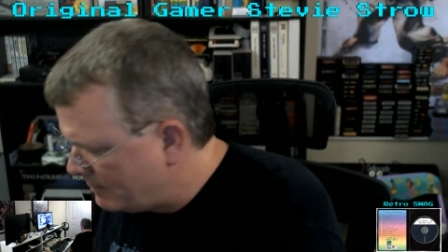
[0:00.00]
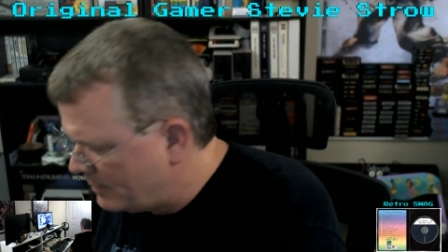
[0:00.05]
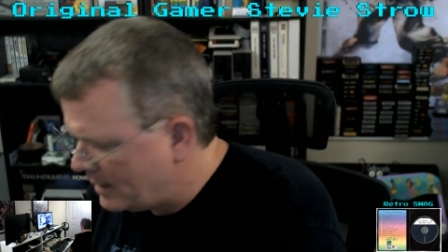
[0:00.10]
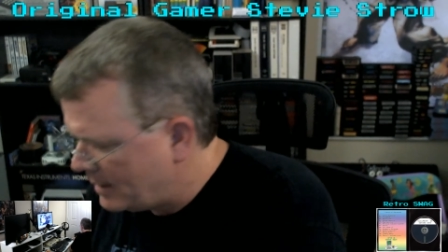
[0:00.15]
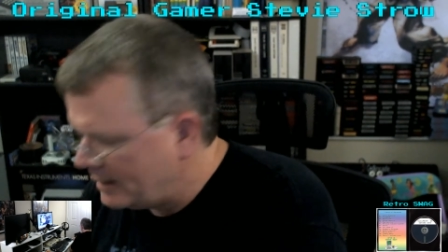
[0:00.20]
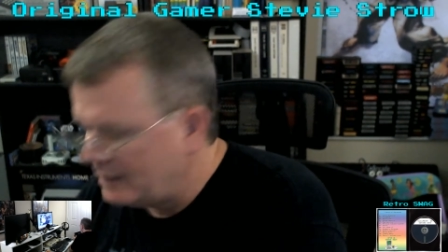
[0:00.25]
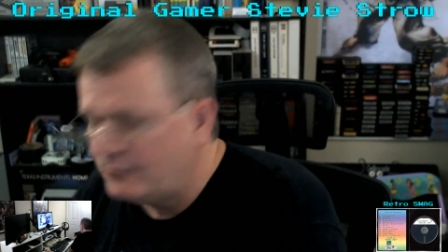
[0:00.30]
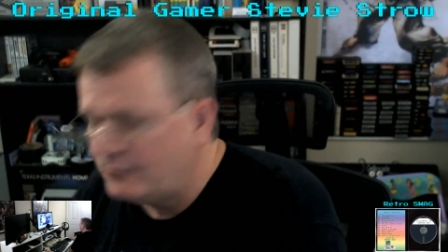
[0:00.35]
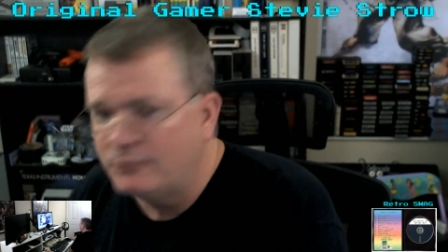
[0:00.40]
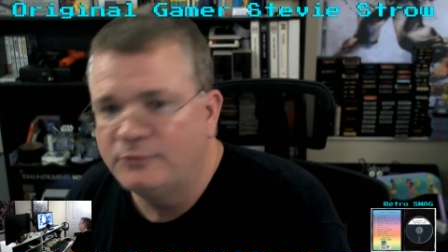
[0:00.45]

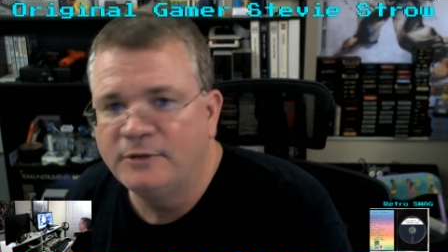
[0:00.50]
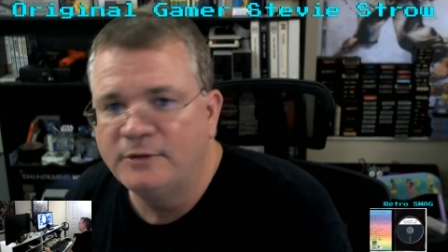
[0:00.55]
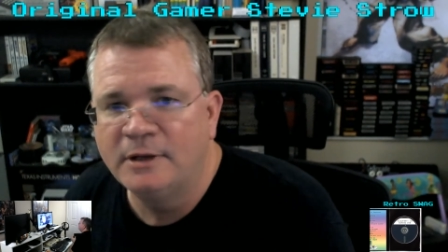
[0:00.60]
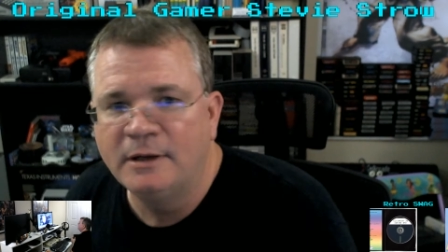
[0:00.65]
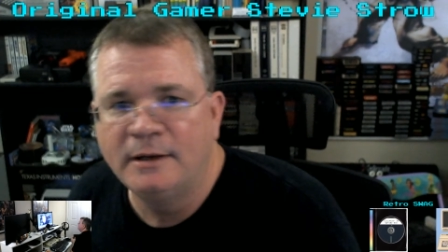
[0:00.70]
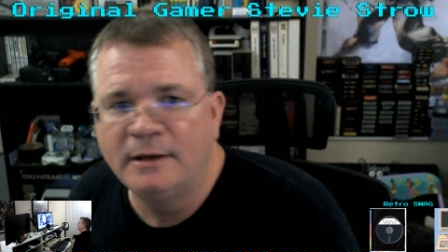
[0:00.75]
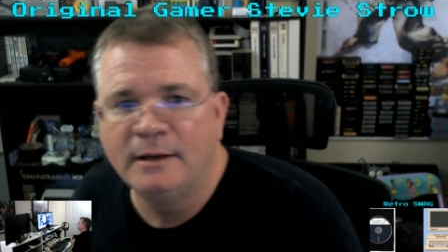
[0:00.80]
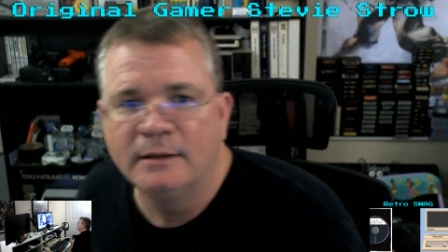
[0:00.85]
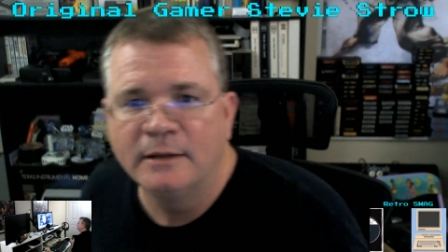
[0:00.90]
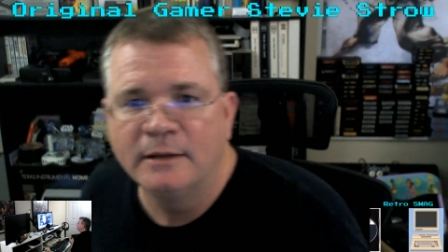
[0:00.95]
not interested
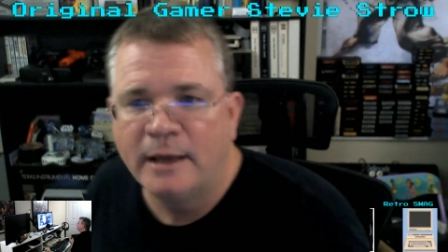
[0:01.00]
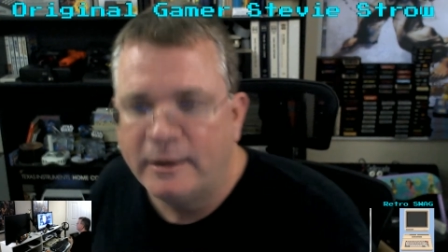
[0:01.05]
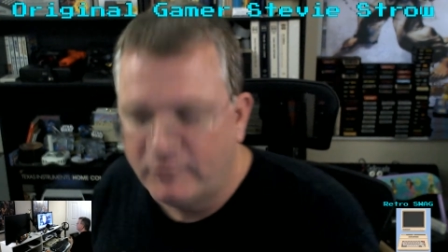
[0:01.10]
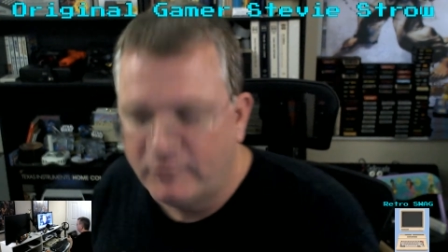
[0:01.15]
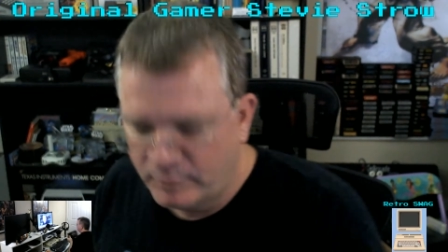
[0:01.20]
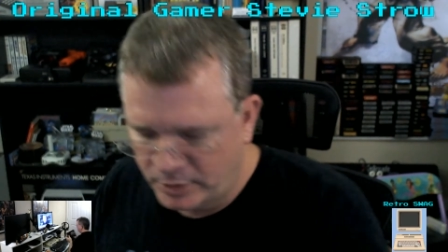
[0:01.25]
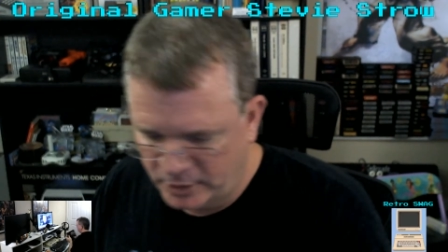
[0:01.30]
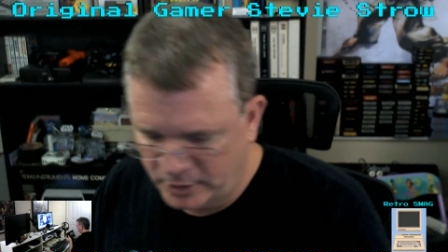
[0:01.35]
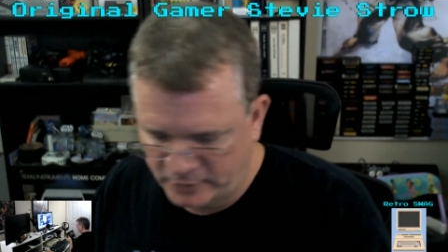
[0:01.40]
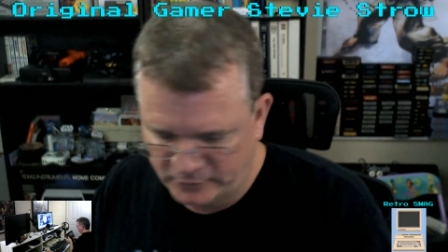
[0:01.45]
in a lot
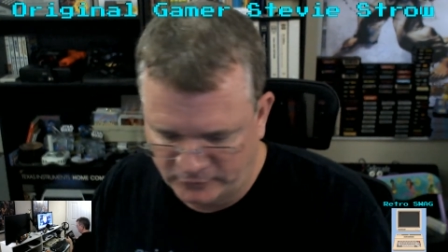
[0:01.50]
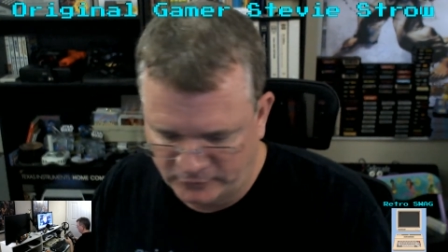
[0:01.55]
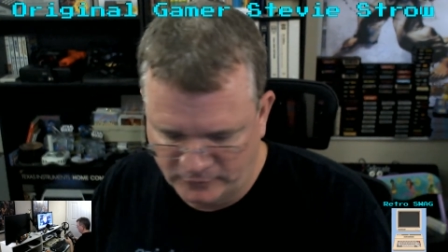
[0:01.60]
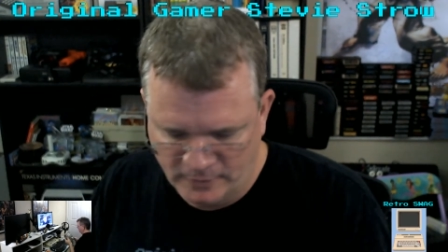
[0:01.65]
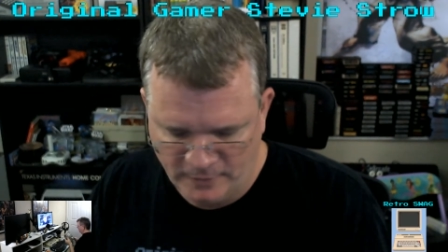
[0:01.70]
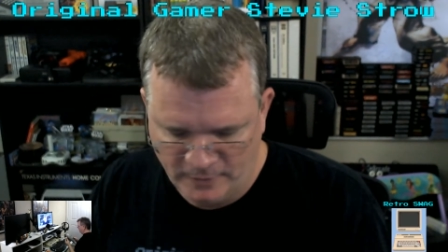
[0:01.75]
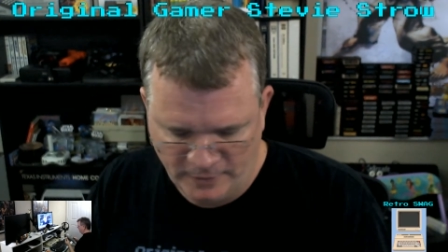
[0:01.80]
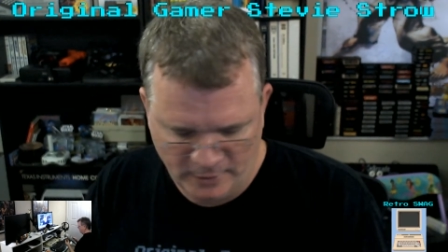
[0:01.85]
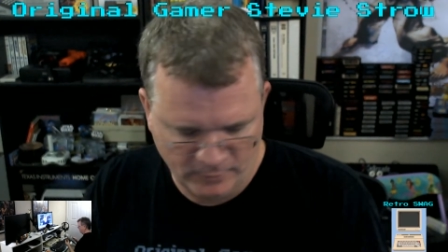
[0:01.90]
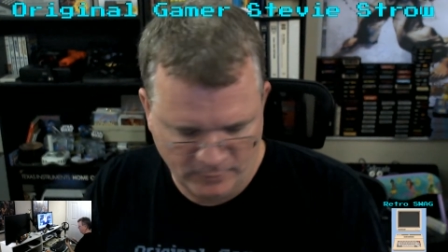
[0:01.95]
of books,
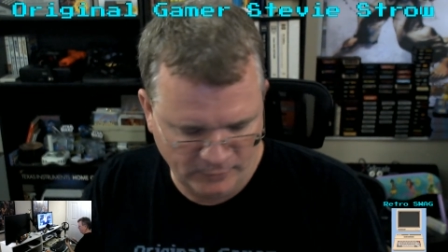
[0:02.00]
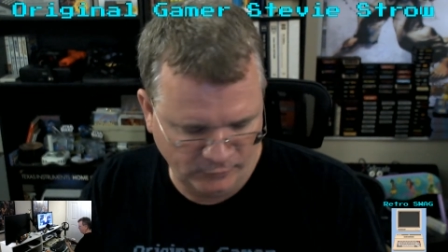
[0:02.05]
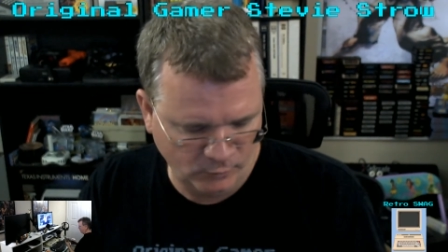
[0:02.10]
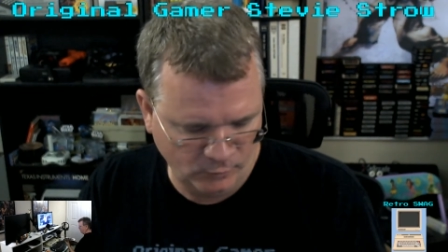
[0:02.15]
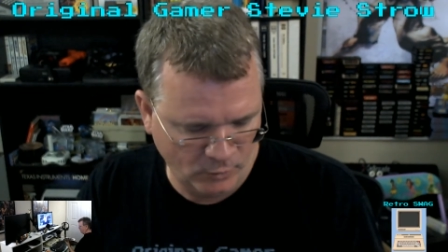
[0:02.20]
there was